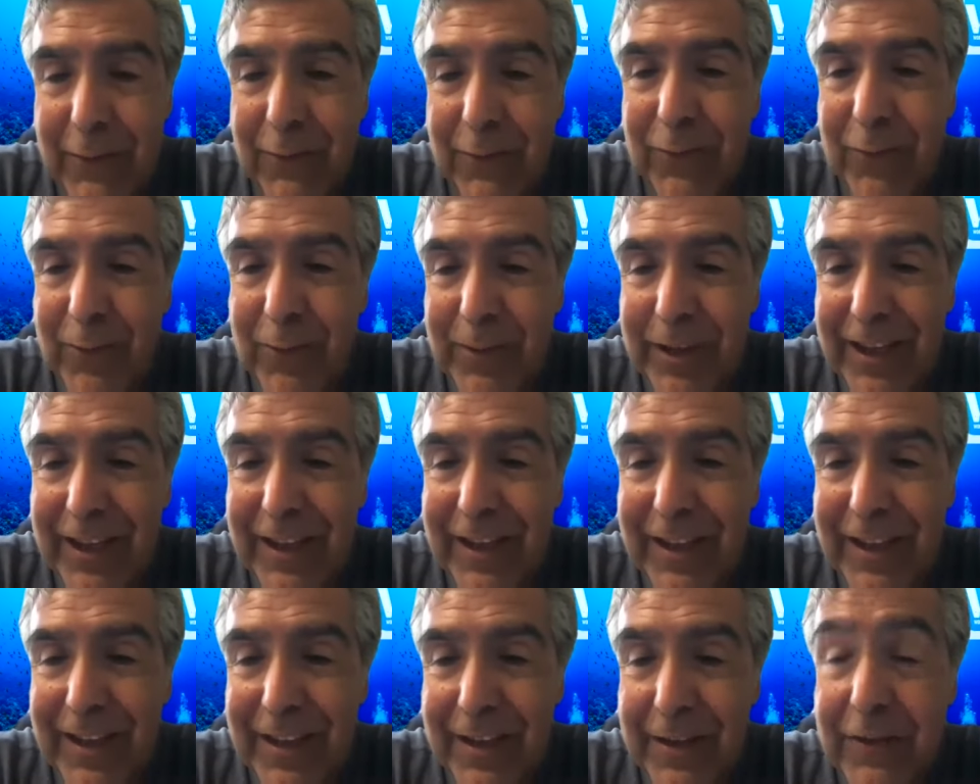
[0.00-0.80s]
for
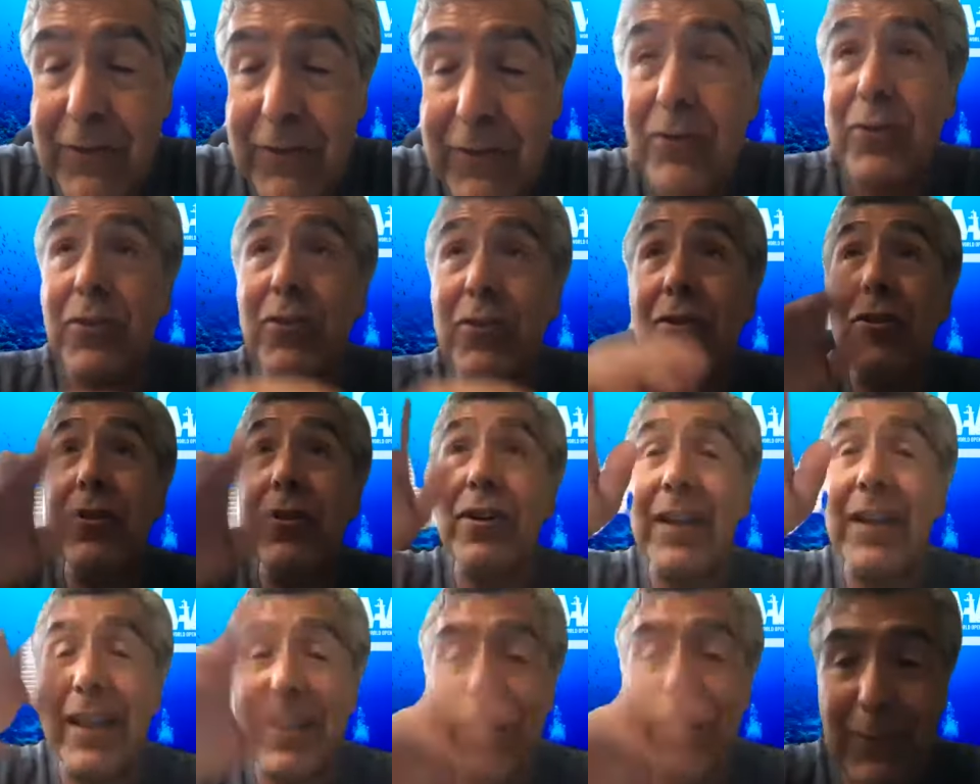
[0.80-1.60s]
me to
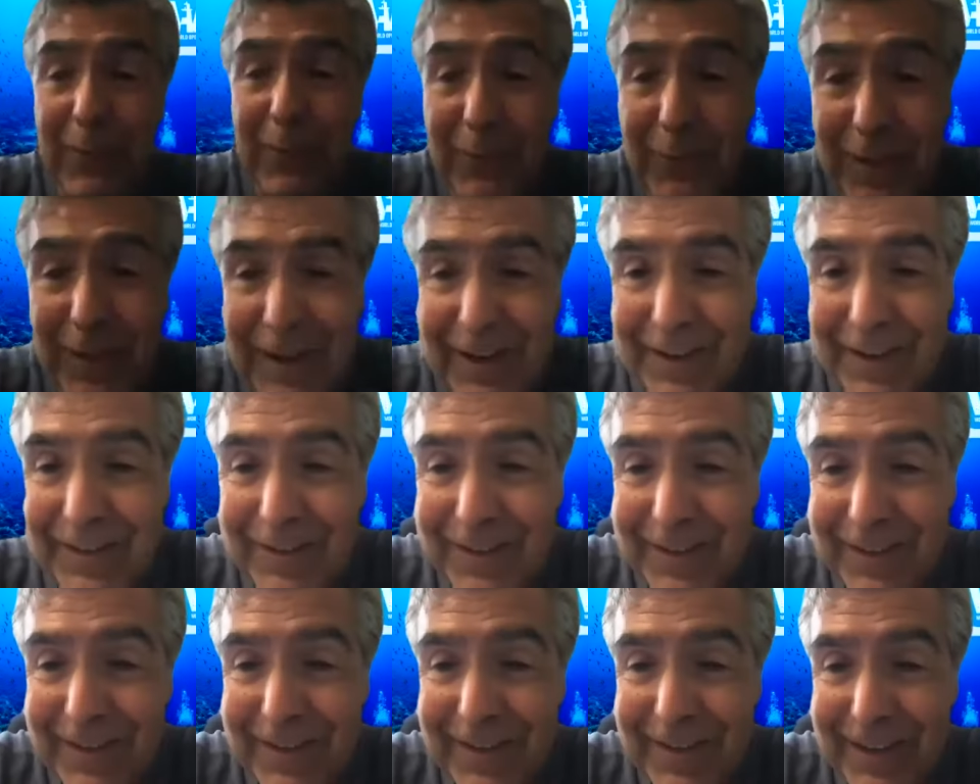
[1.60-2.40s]
look at the
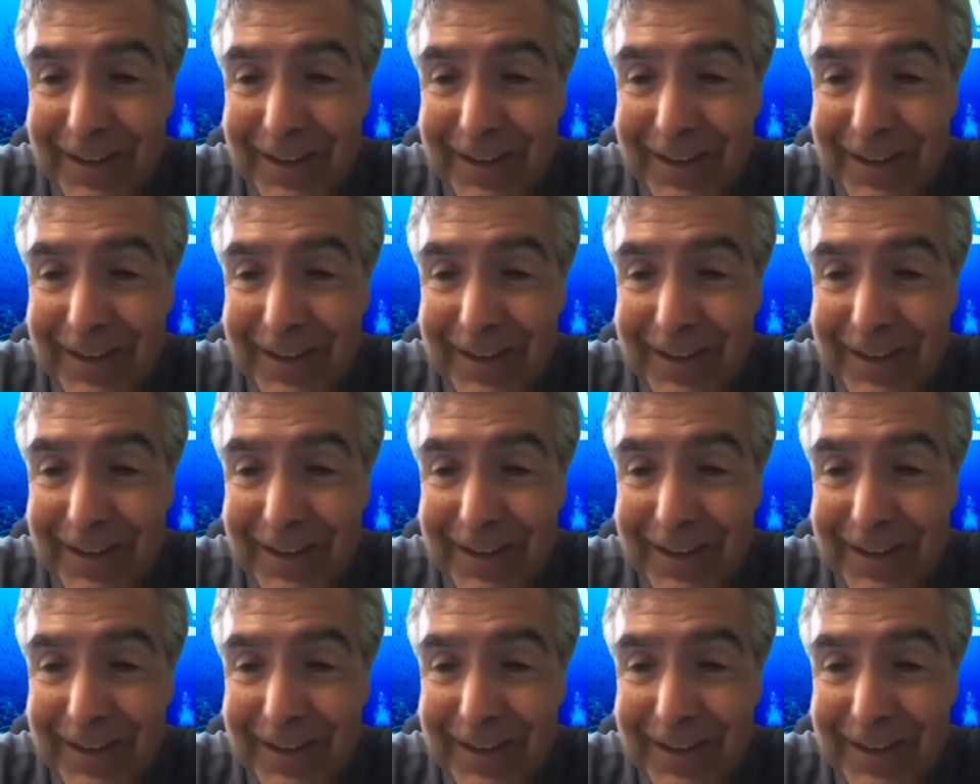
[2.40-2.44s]
finish.